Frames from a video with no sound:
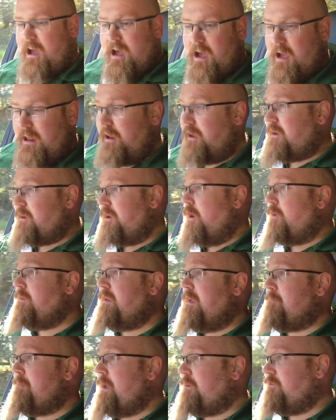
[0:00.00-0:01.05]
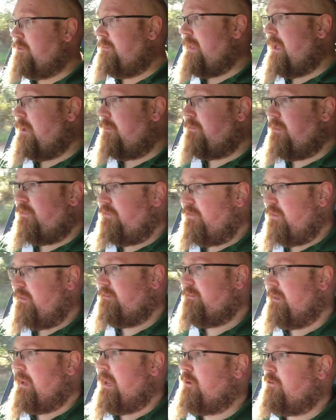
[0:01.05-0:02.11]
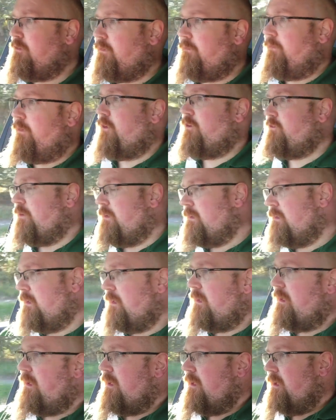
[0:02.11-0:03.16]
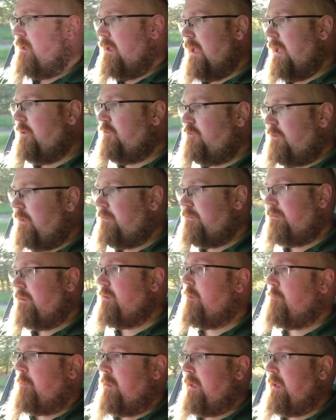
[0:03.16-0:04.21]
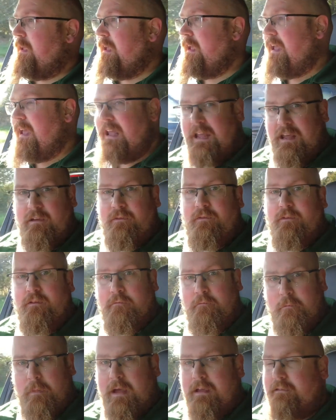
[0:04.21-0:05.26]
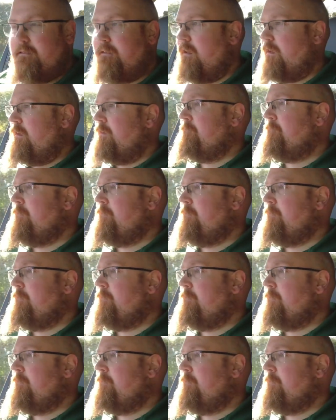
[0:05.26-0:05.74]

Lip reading: and I can only imagine now that this electric version is just going to be even better.